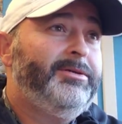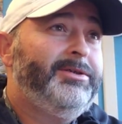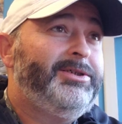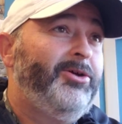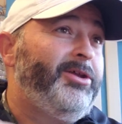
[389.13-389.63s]

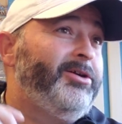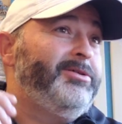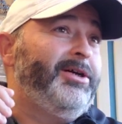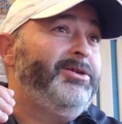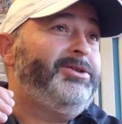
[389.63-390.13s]
So
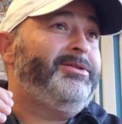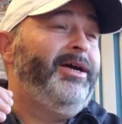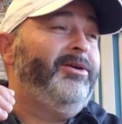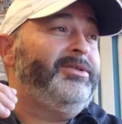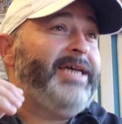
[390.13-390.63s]

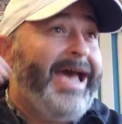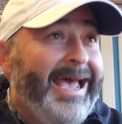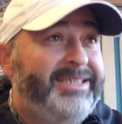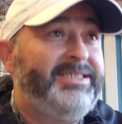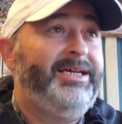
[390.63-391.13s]
they're
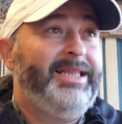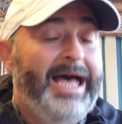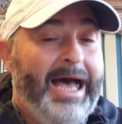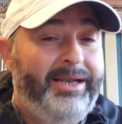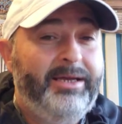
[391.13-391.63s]
taxing a
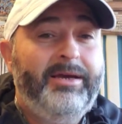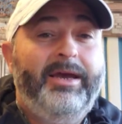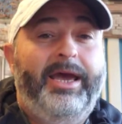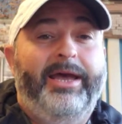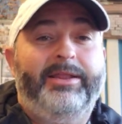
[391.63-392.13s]
lot,
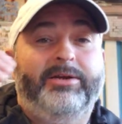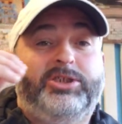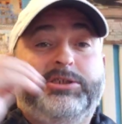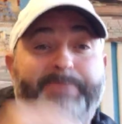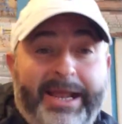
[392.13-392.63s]
and they're
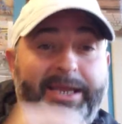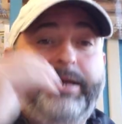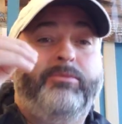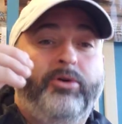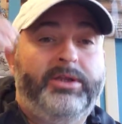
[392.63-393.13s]

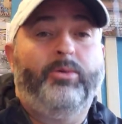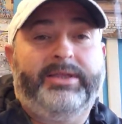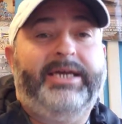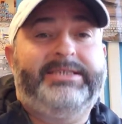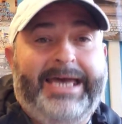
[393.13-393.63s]
spending more than
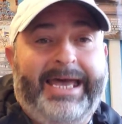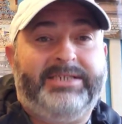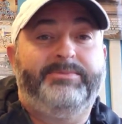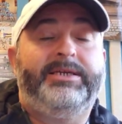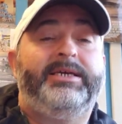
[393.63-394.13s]
what they
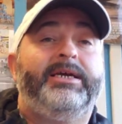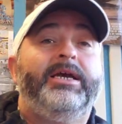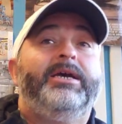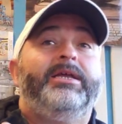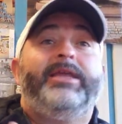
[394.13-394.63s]
tax,
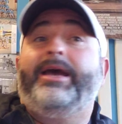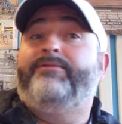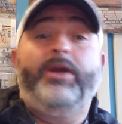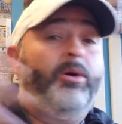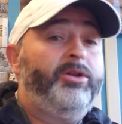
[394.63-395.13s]
meaning they
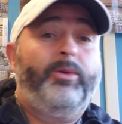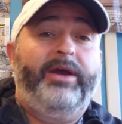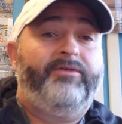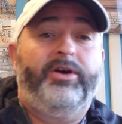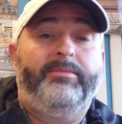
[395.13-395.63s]
have no other
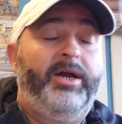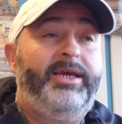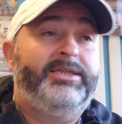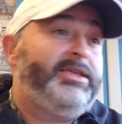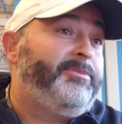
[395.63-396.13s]
way of earning
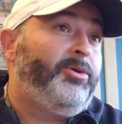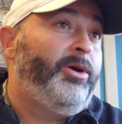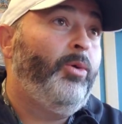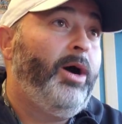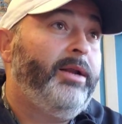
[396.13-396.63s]
money except
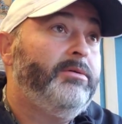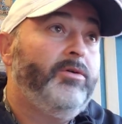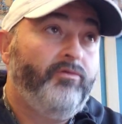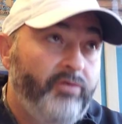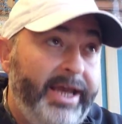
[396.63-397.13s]
doing what?
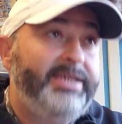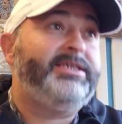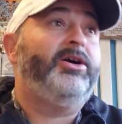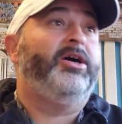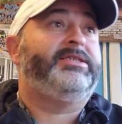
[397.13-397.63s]

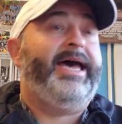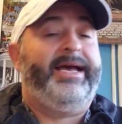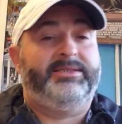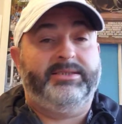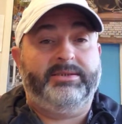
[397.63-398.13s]
Raising our
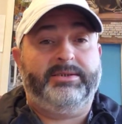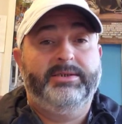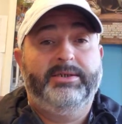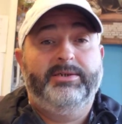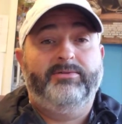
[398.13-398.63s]
taxes,
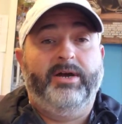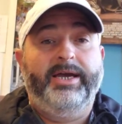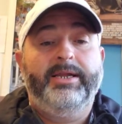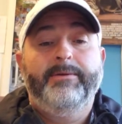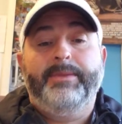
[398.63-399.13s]

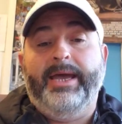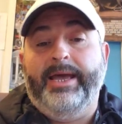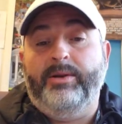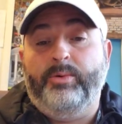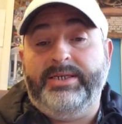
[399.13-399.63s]
right?
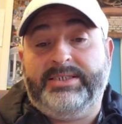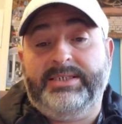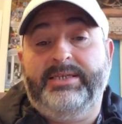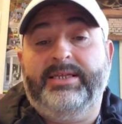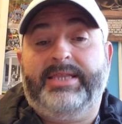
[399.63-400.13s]
And we
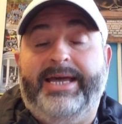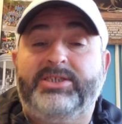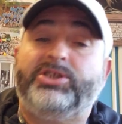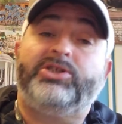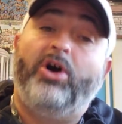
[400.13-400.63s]
see that
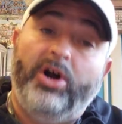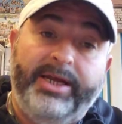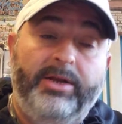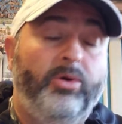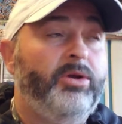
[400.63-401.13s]

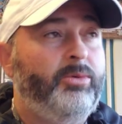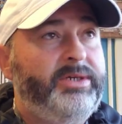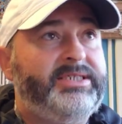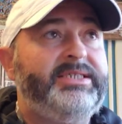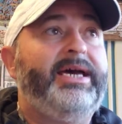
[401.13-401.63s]
started, or that
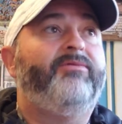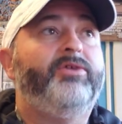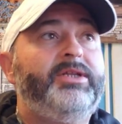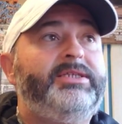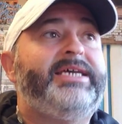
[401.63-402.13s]
we see that
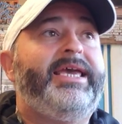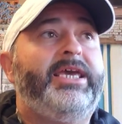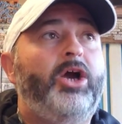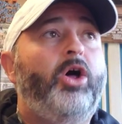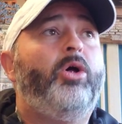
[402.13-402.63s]
really
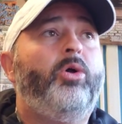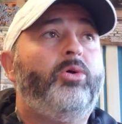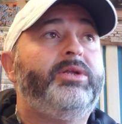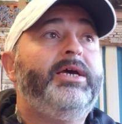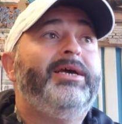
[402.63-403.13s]
taking
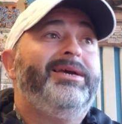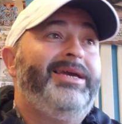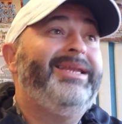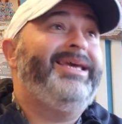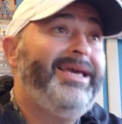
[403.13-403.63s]
hold
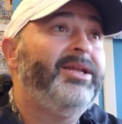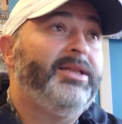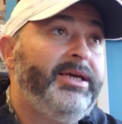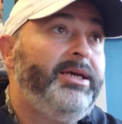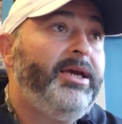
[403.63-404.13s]
in
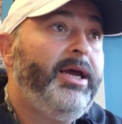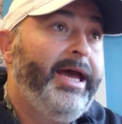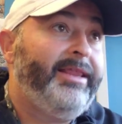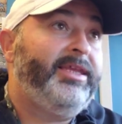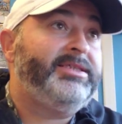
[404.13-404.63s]
Italy
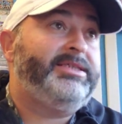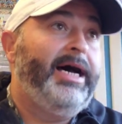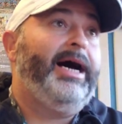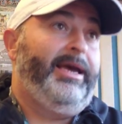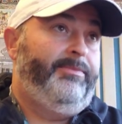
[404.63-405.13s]
at this
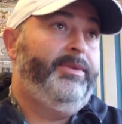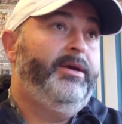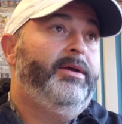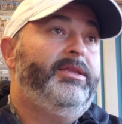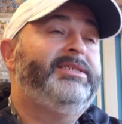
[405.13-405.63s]
time.
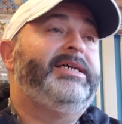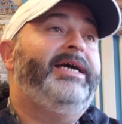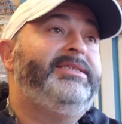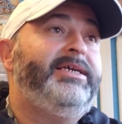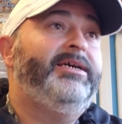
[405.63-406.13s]
This
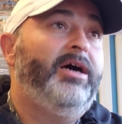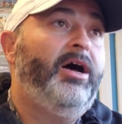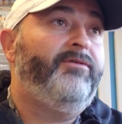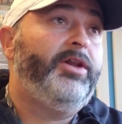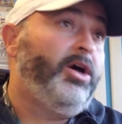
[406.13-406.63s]
idea
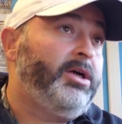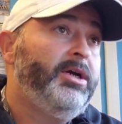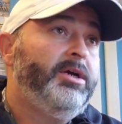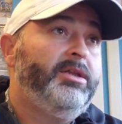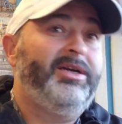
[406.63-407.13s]
of,
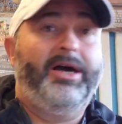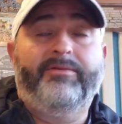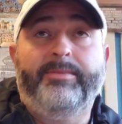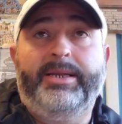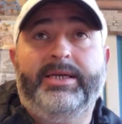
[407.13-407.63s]
look, the
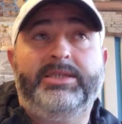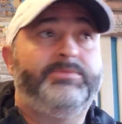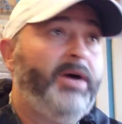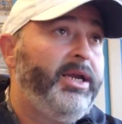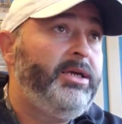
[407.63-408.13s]
government needs
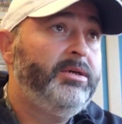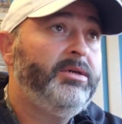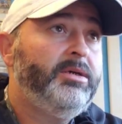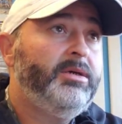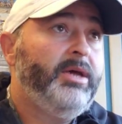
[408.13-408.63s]
money.
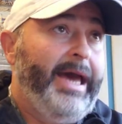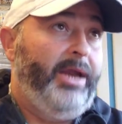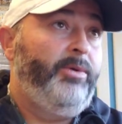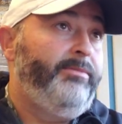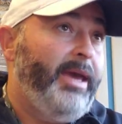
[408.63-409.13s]

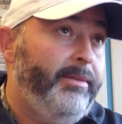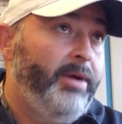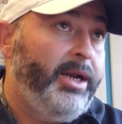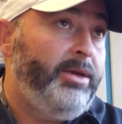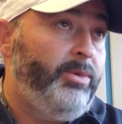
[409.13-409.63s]
How do we make
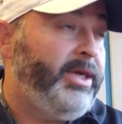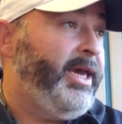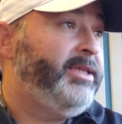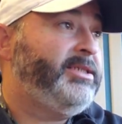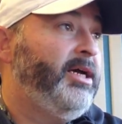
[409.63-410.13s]
money? We
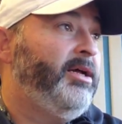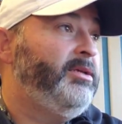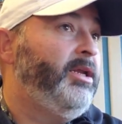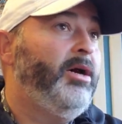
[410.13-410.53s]
can't sell,